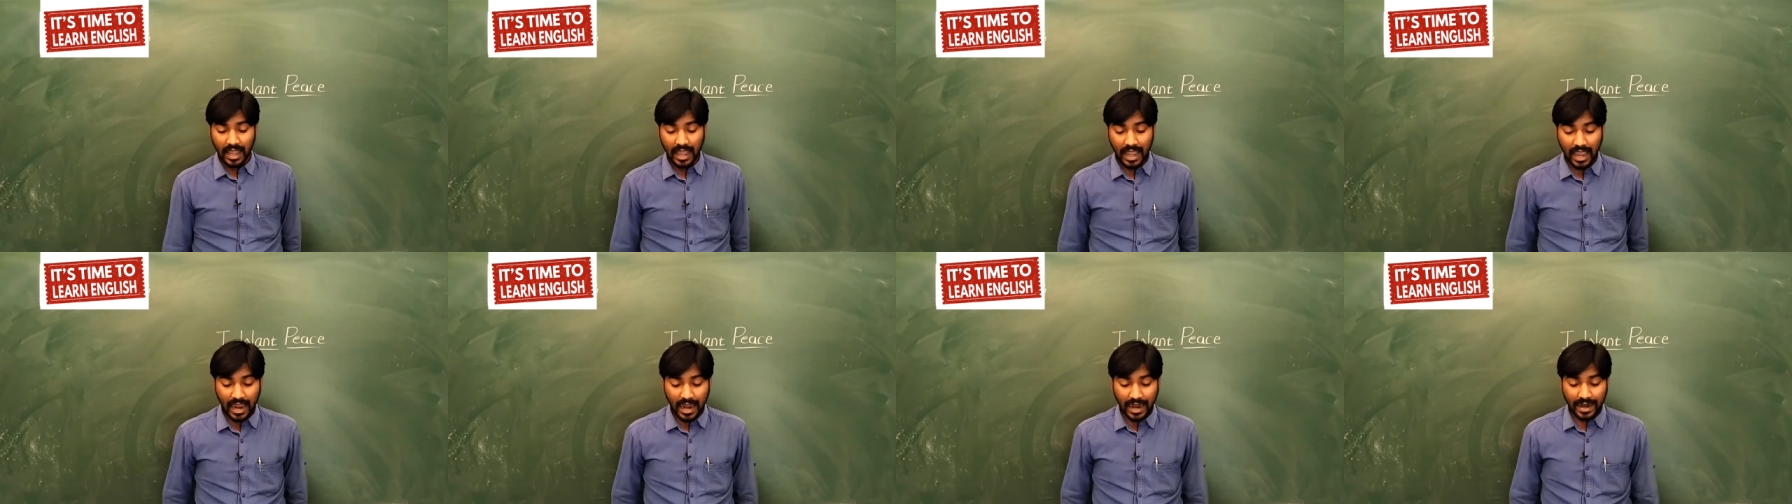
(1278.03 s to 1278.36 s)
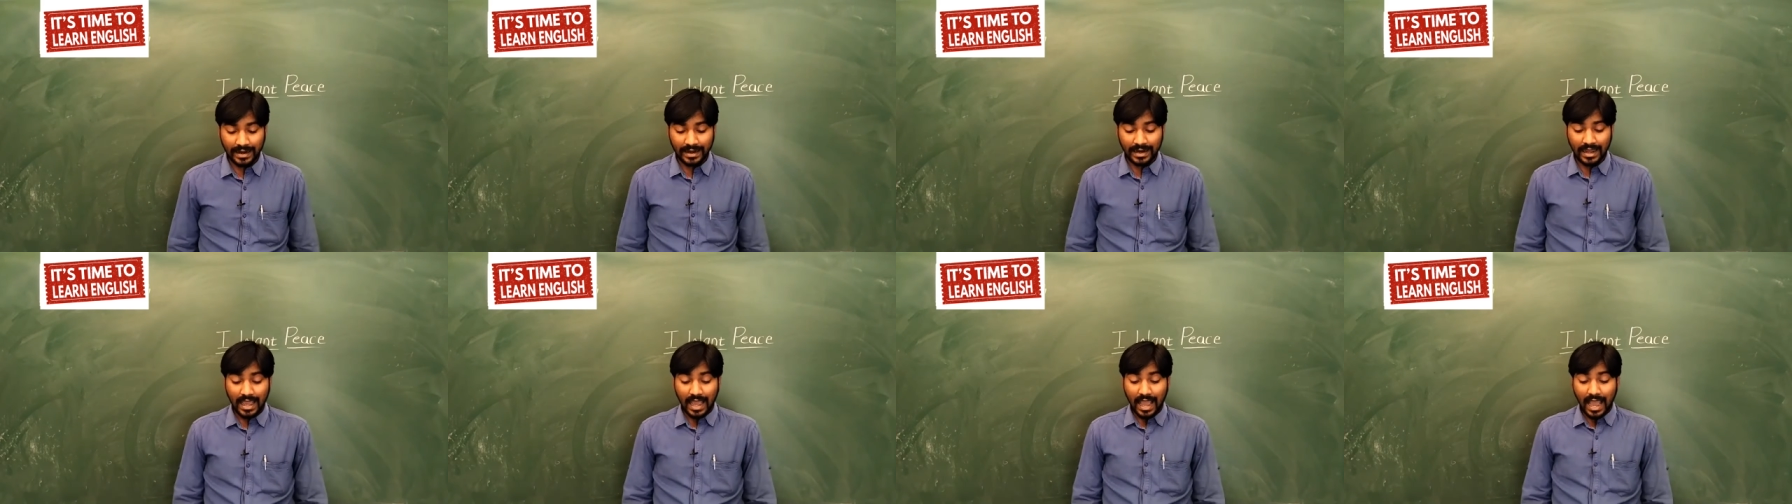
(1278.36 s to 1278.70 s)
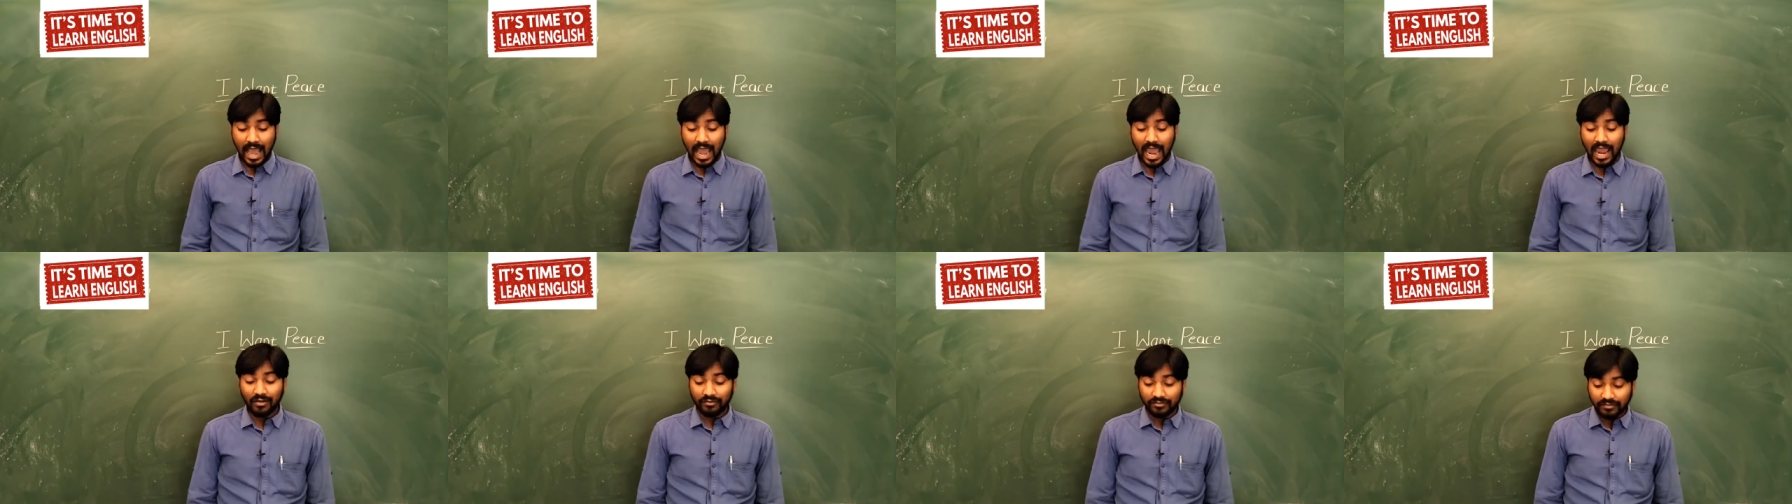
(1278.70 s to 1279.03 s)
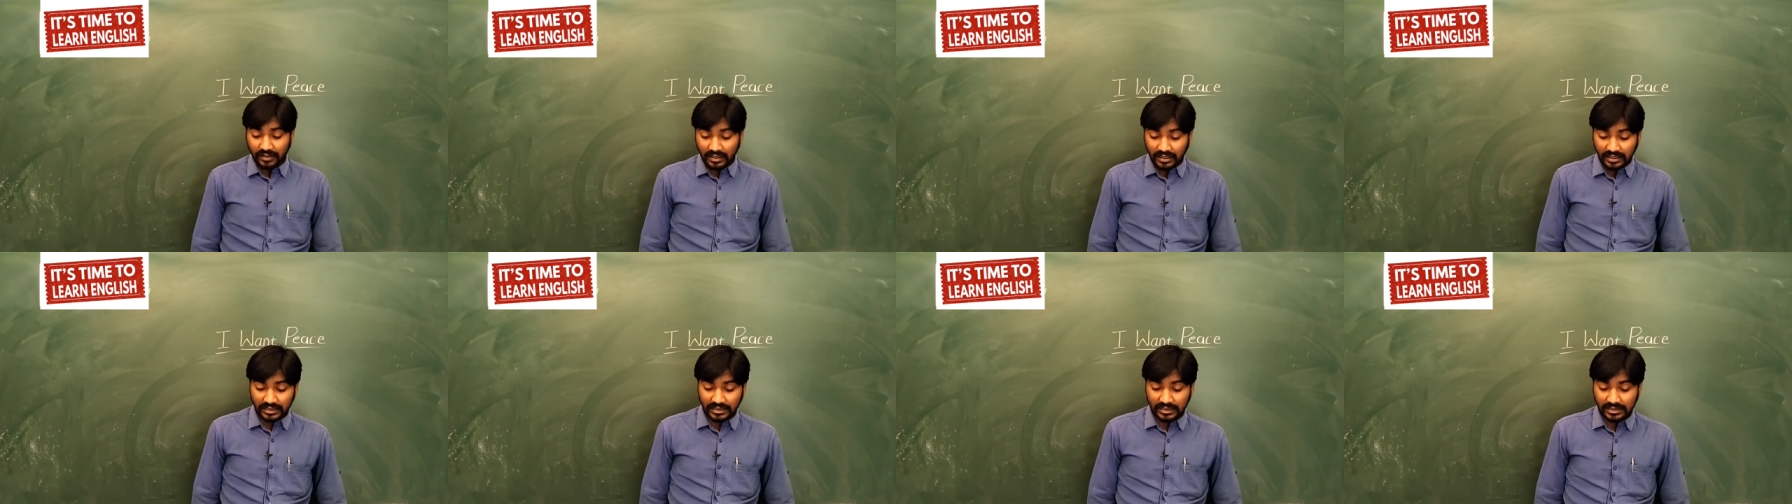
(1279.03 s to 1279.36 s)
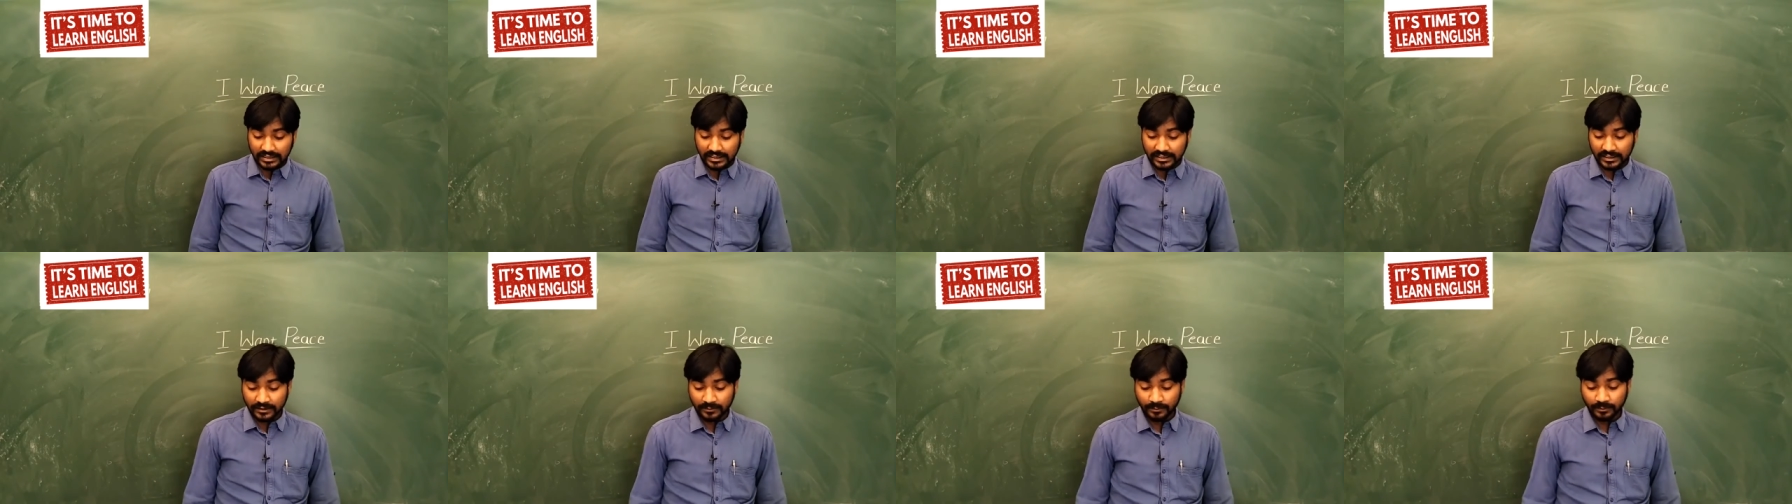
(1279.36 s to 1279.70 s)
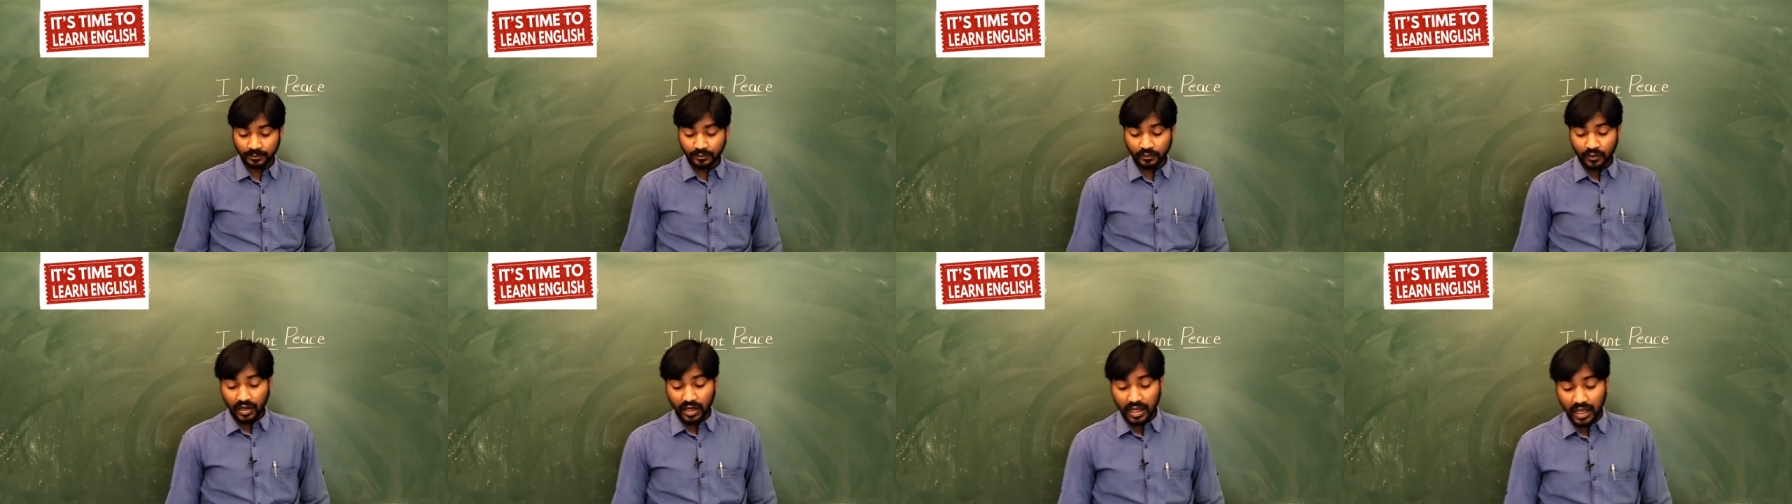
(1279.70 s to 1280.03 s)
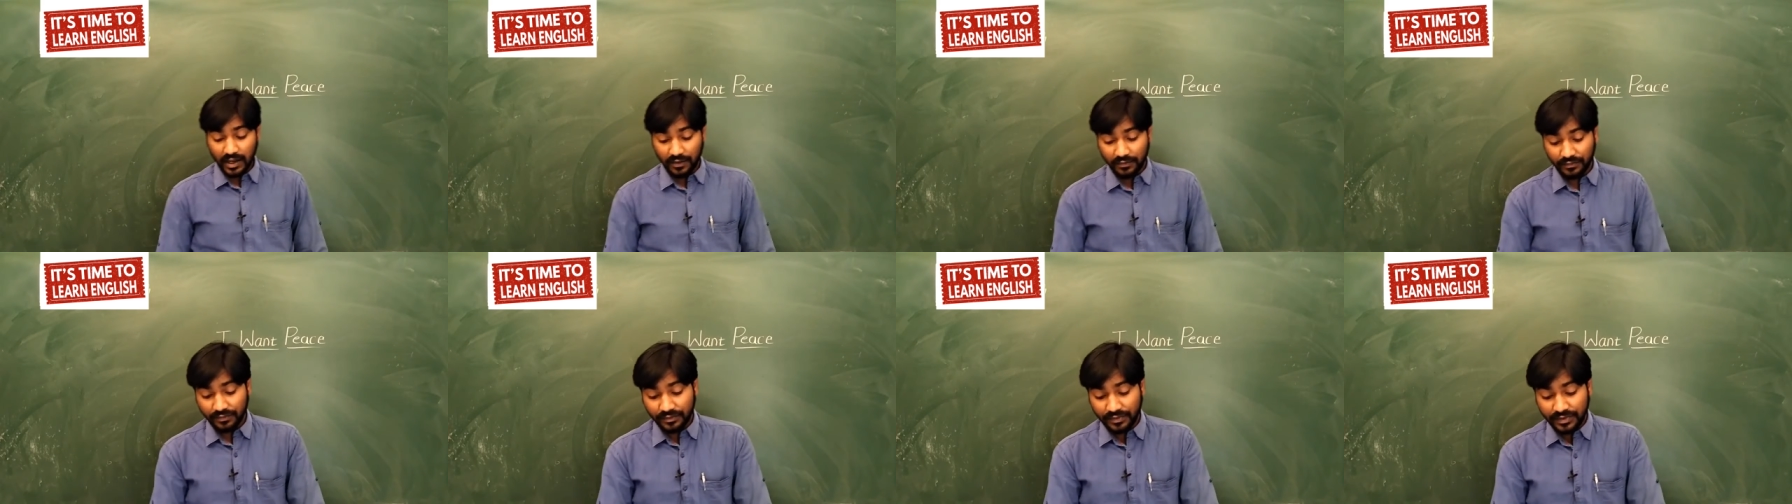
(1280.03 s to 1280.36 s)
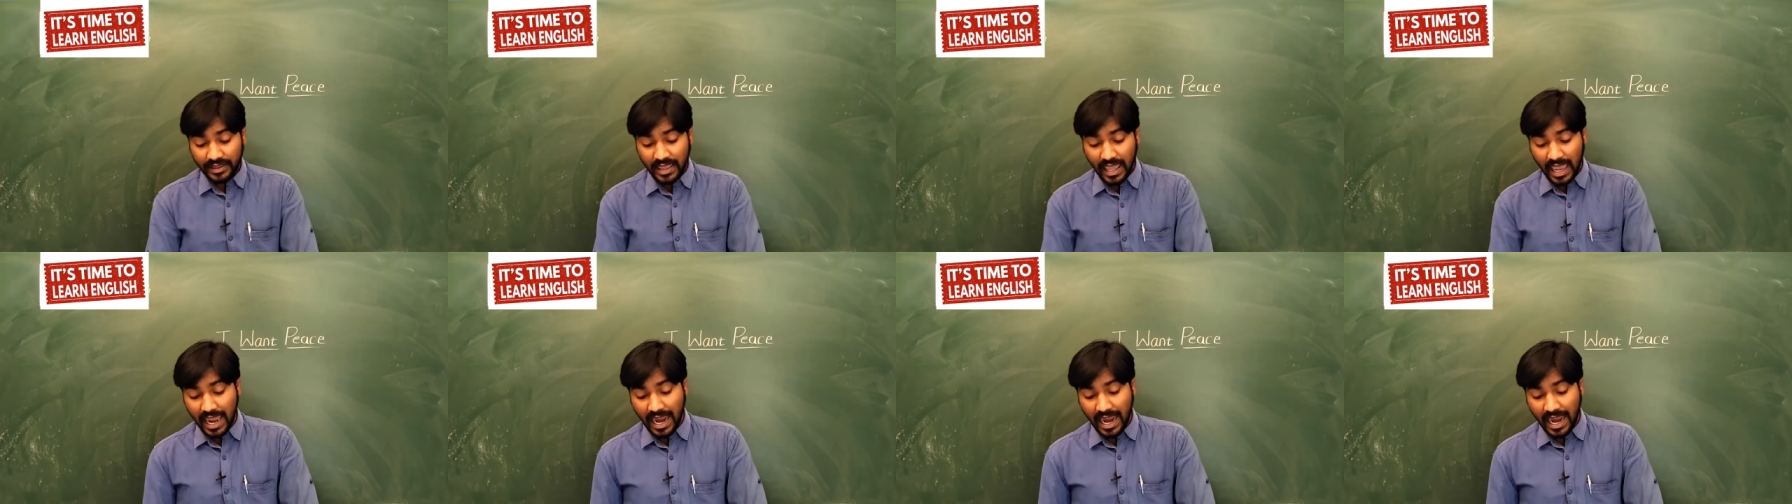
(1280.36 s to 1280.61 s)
And I wonder if